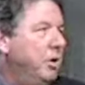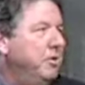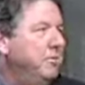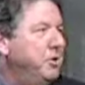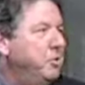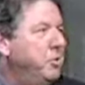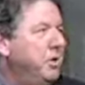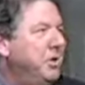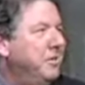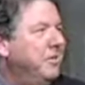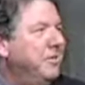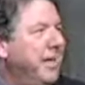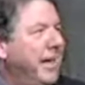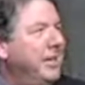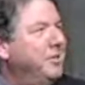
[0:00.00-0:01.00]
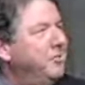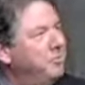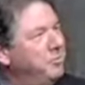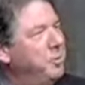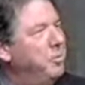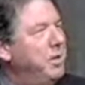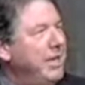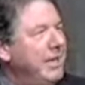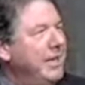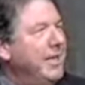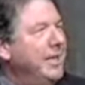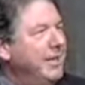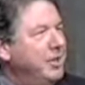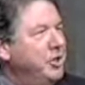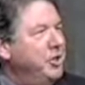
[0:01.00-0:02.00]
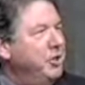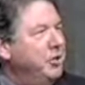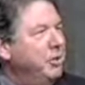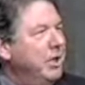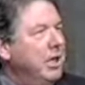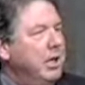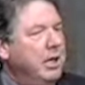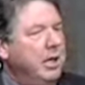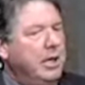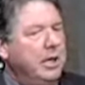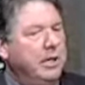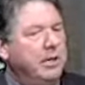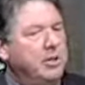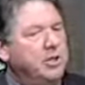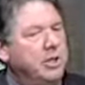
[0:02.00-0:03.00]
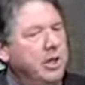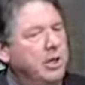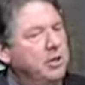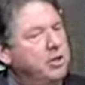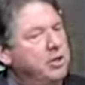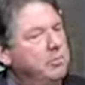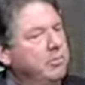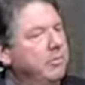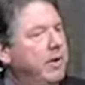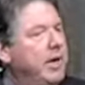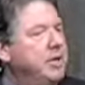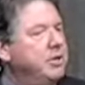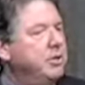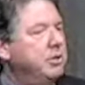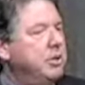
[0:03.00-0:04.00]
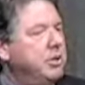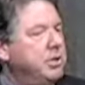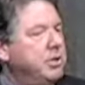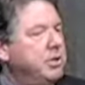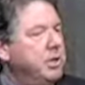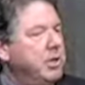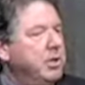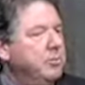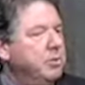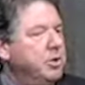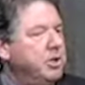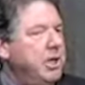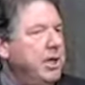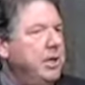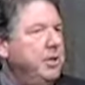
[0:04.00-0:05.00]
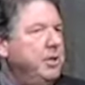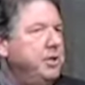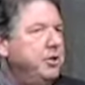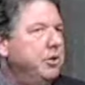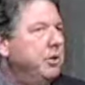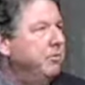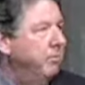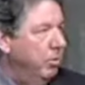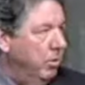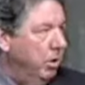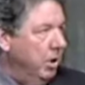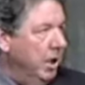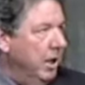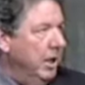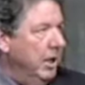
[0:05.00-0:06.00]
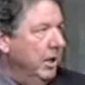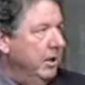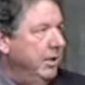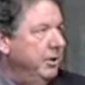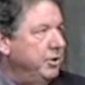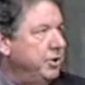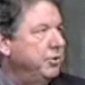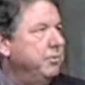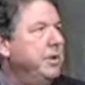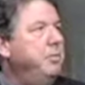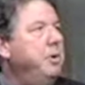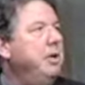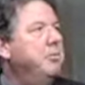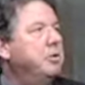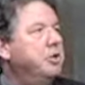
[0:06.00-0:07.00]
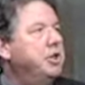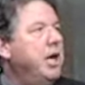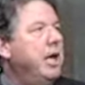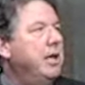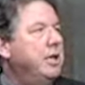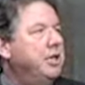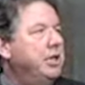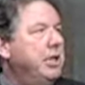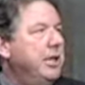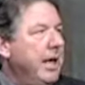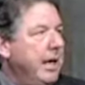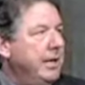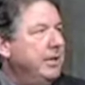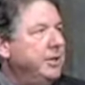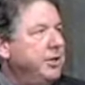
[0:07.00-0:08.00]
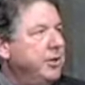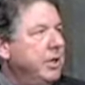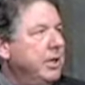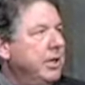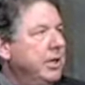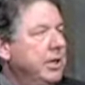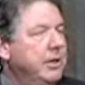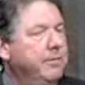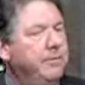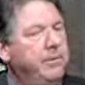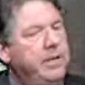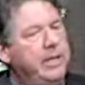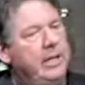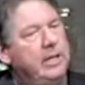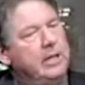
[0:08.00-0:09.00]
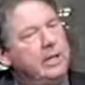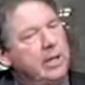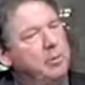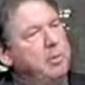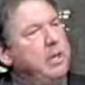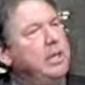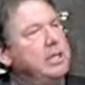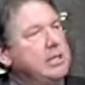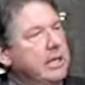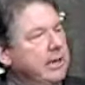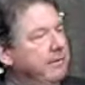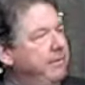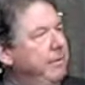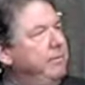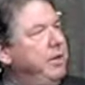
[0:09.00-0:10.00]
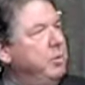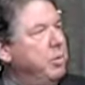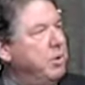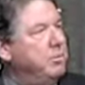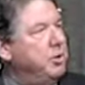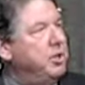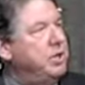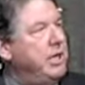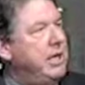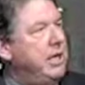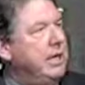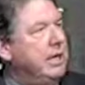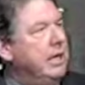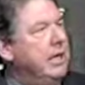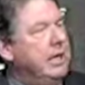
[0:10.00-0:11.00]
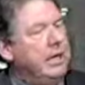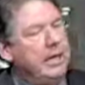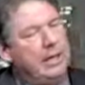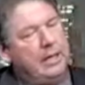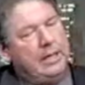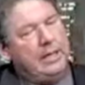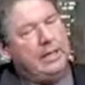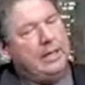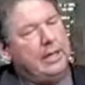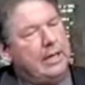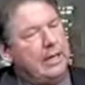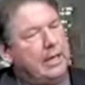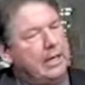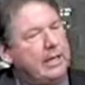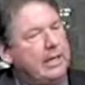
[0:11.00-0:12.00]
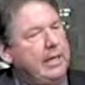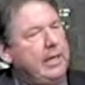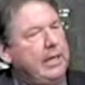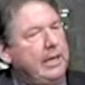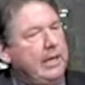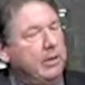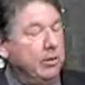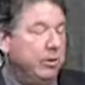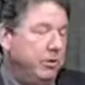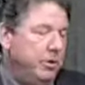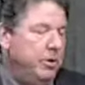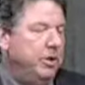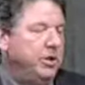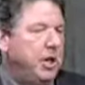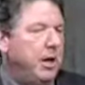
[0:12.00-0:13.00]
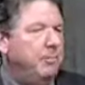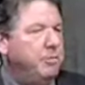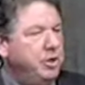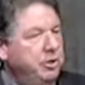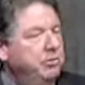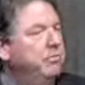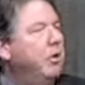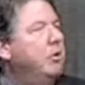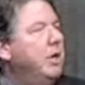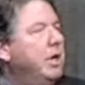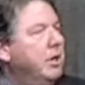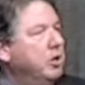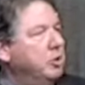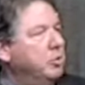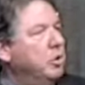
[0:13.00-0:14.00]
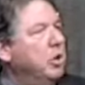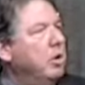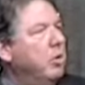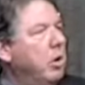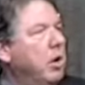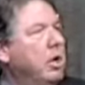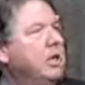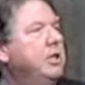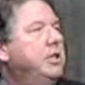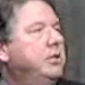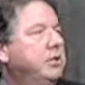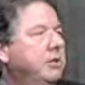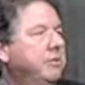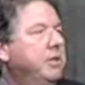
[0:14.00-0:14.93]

one of us will, that will be it in June. And there's another supervisorial district in Merced, District 4. There's 3 people challenging that district, and if the incumbent doesn't get 51%, then he or the top 2 vote getters will go on until